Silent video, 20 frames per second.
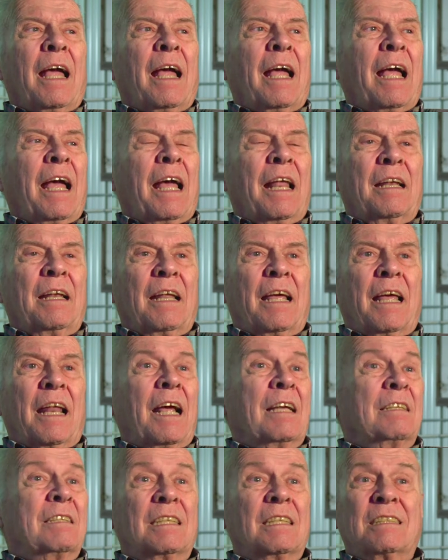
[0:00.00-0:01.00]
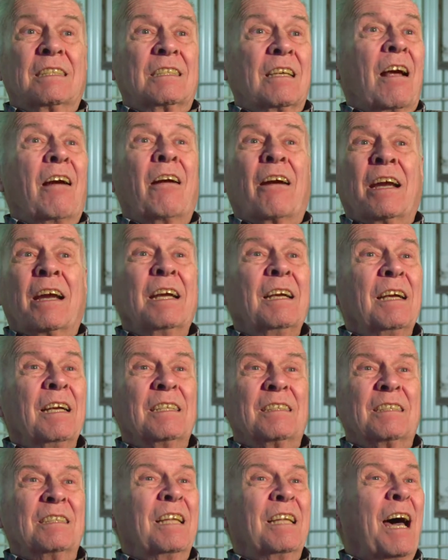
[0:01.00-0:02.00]
And I said, "Sorry,
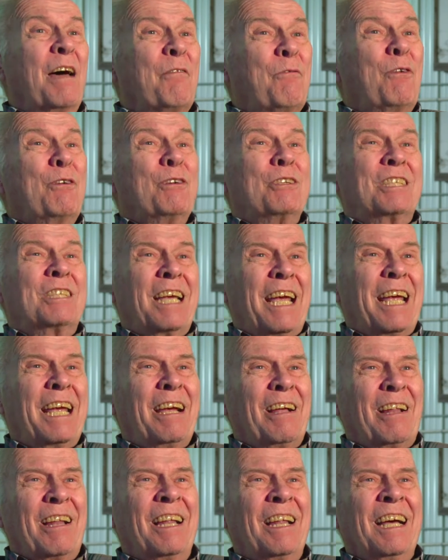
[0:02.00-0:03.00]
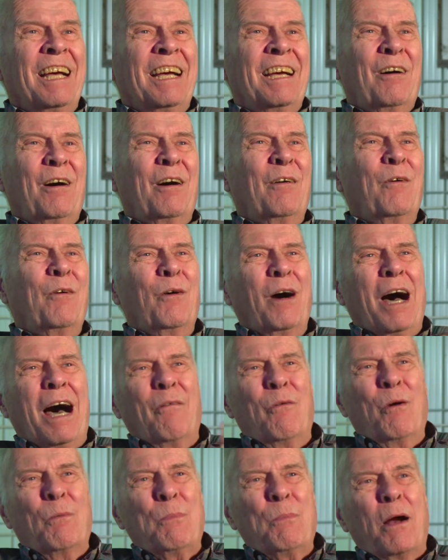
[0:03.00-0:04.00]
it's not for sale." "Well,
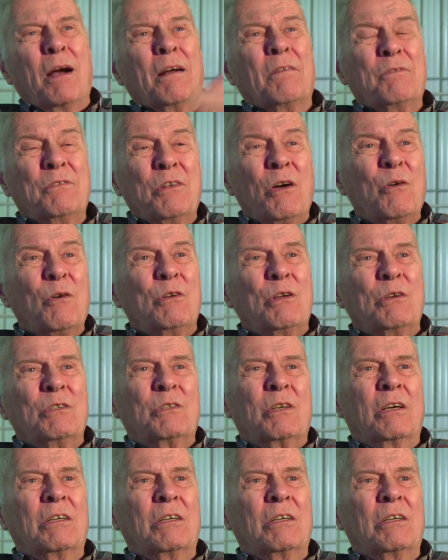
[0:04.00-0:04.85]
what part of no don't you